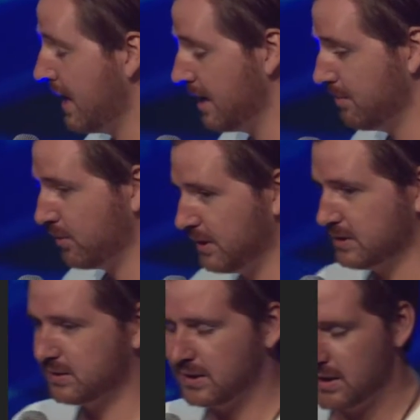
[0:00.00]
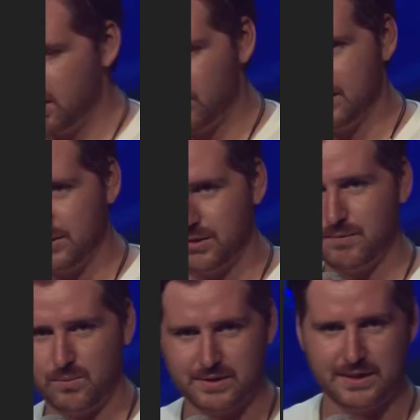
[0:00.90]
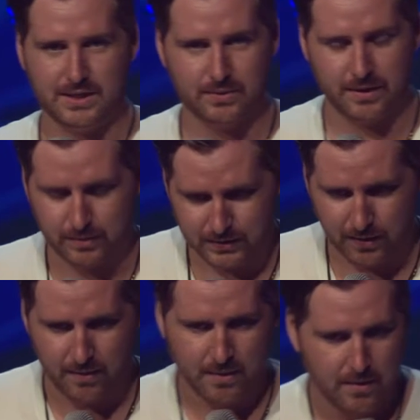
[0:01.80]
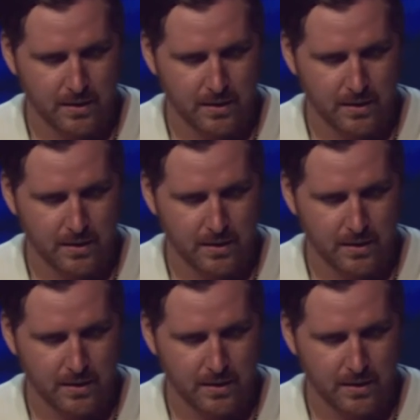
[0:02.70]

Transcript: and it brings a register from one state to another. So